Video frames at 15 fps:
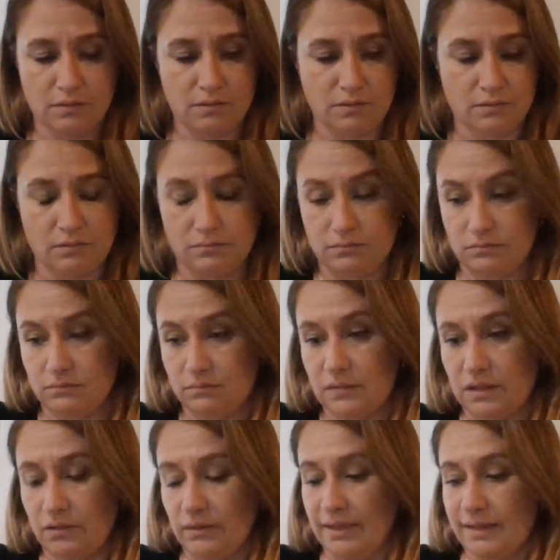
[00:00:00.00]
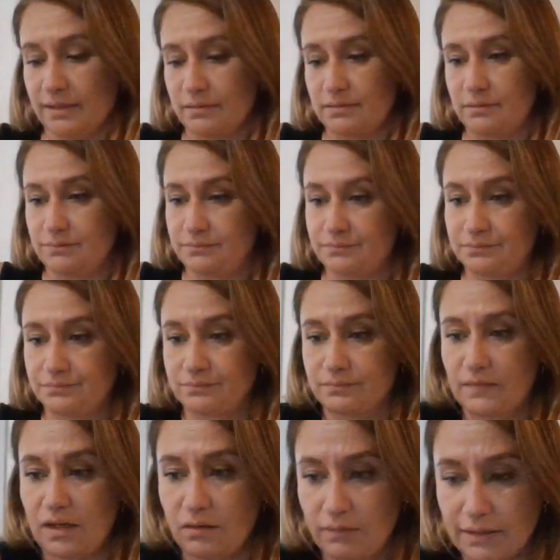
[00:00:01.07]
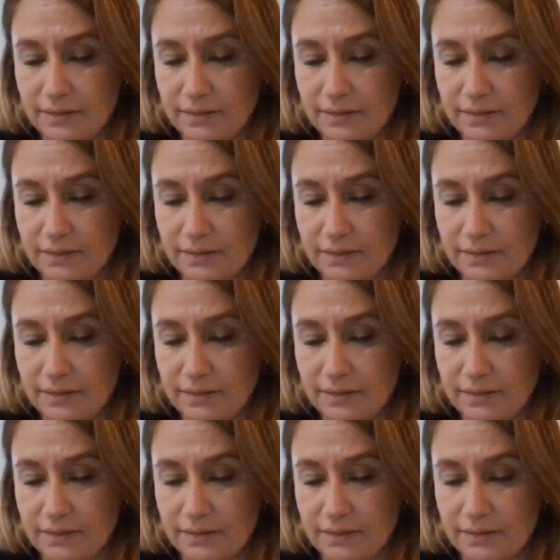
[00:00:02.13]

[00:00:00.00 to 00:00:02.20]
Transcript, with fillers: I don't like it. I don't